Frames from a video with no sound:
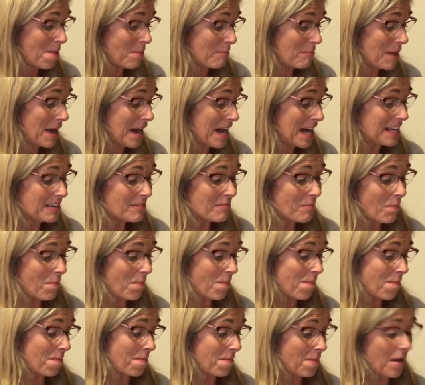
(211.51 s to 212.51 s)
But
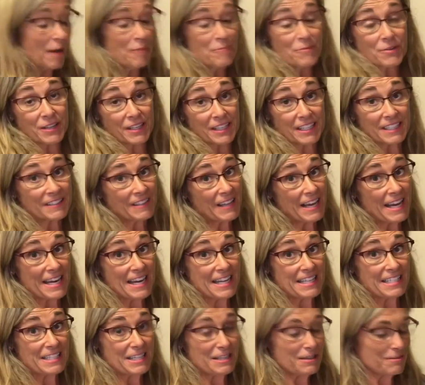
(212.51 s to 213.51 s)
I'm really glad
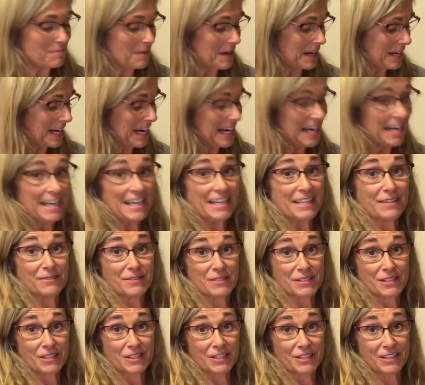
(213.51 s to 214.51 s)
I did it by hand. It
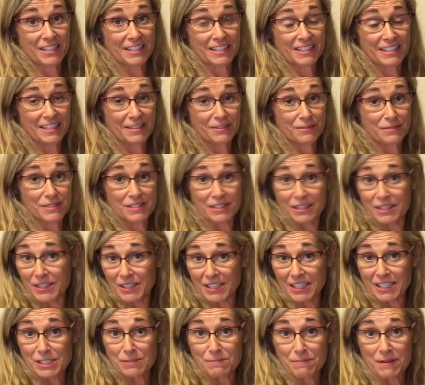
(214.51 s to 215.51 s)
was a good it was a good
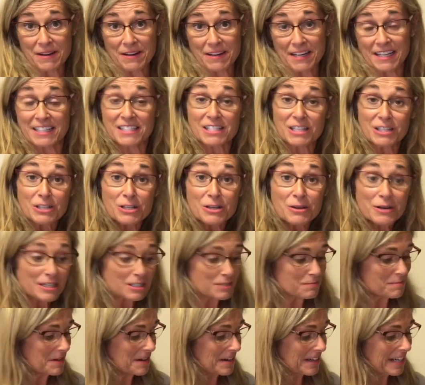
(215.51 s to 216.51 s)
experience, a new
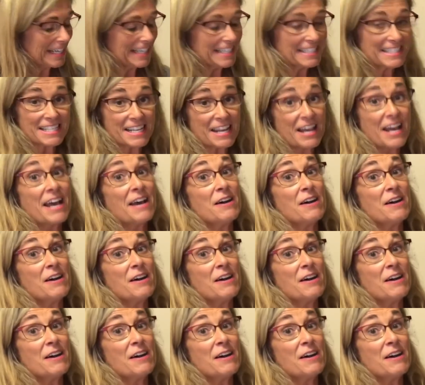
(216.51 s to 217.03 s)
experience.